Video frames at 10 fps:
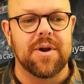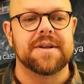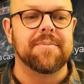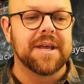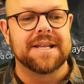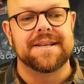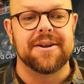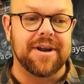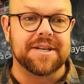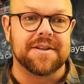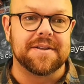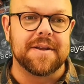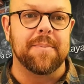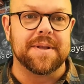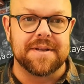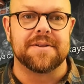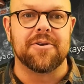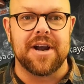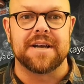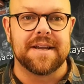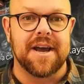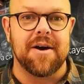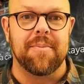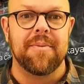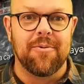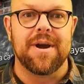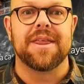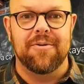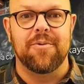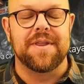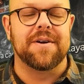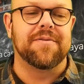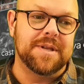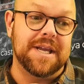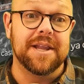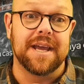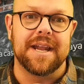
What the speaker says: are some of the considerations a business owner has to come with when they're dealing in